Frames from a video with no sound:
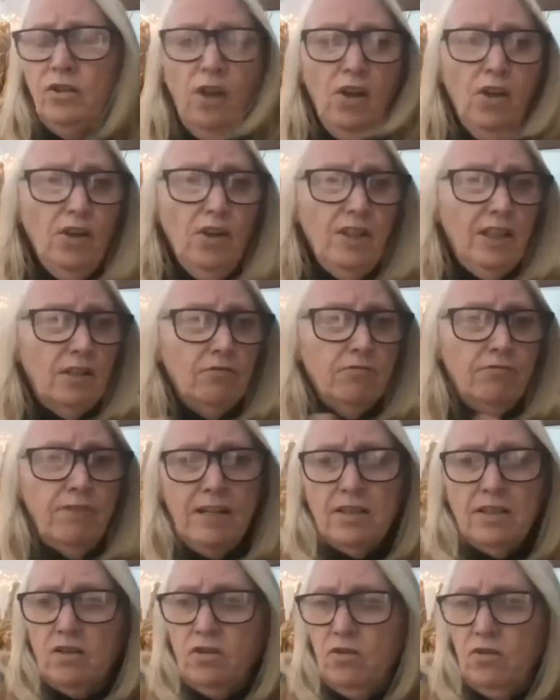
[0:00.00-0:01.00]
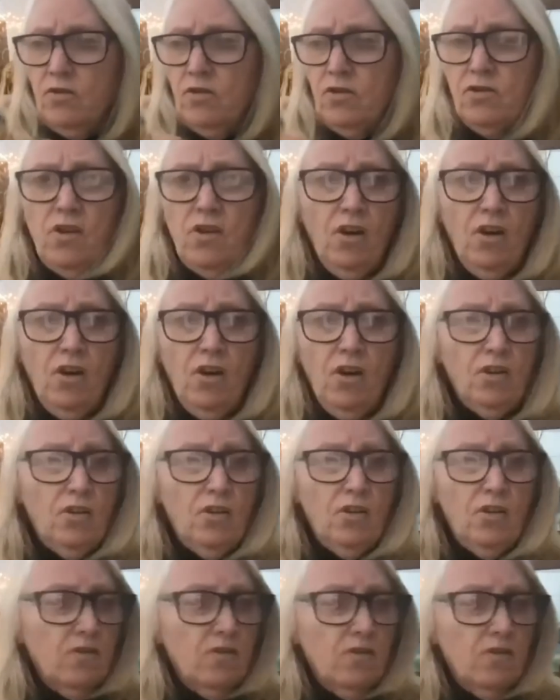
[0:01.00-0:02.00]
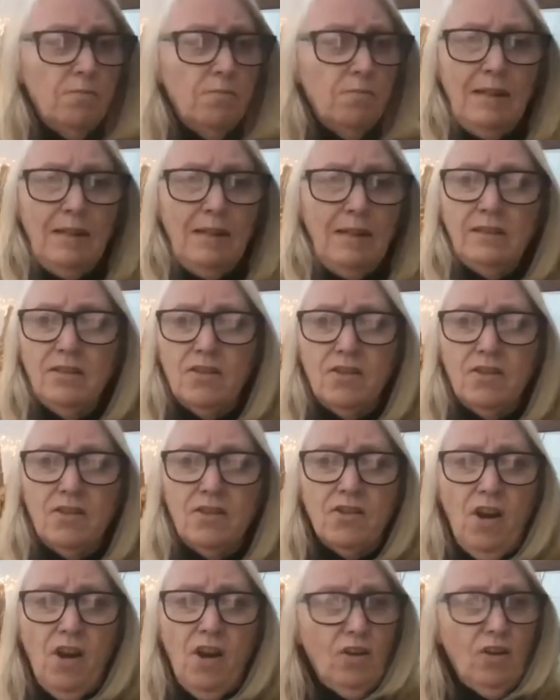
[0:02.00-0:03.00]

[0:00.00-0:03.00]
learning, rescue circles, mental circle,